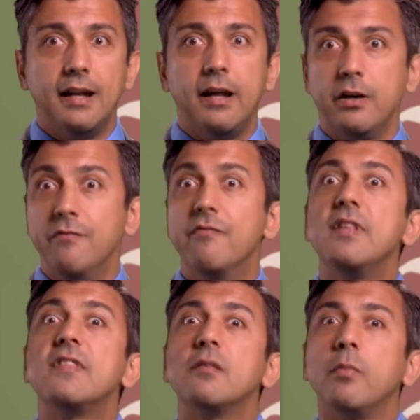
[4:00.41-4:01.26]
they're
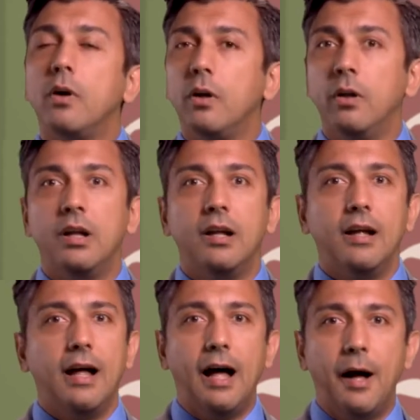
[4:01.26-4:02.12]
invincible.
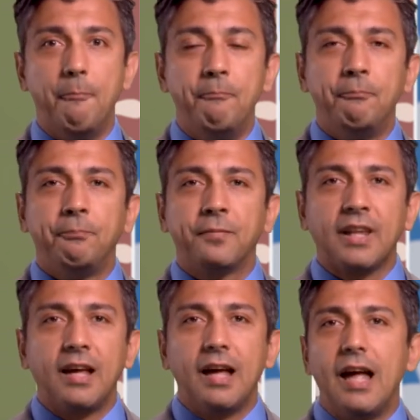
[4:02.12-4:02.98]
Um,
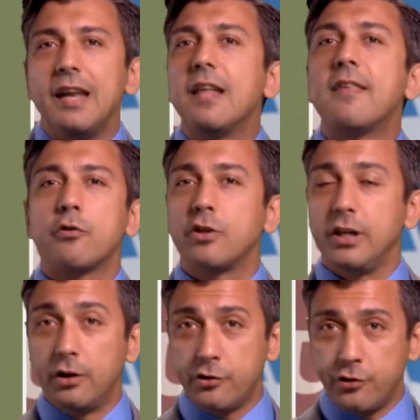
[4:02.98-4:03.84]
that's
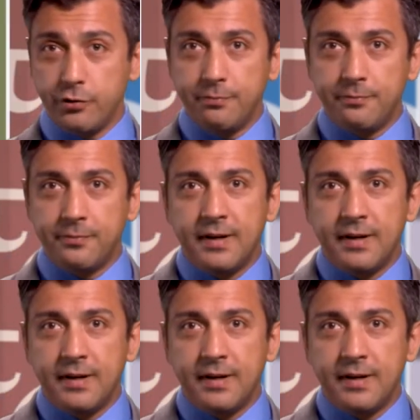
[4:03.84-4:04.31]
actually not true.